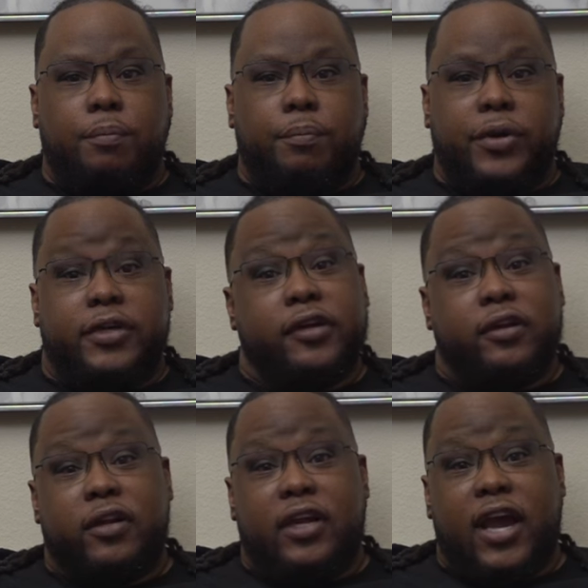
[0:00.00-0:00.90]

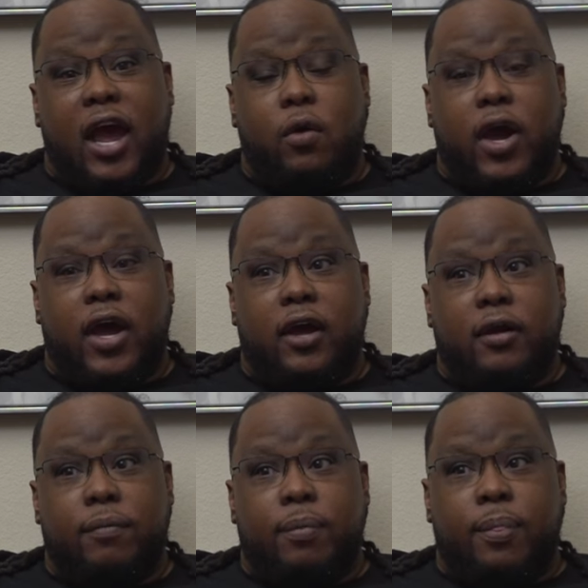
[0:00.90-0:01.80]
particularly how I
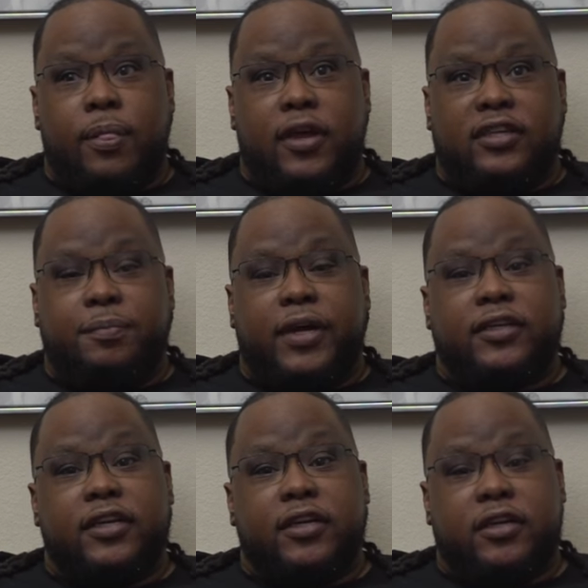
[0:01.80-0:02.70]

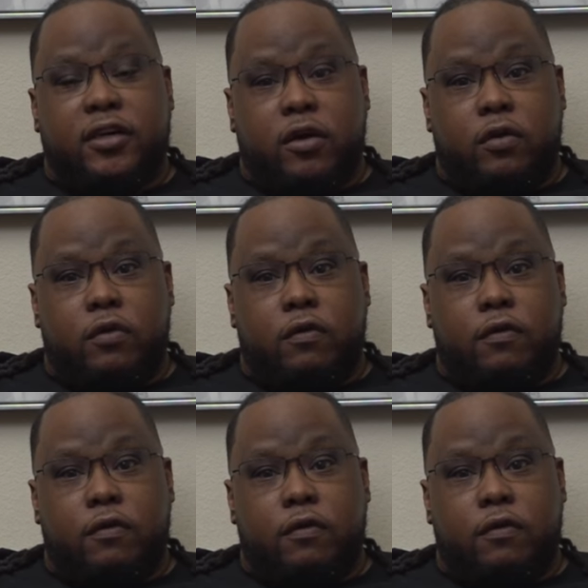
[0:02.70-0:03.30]
expected it to go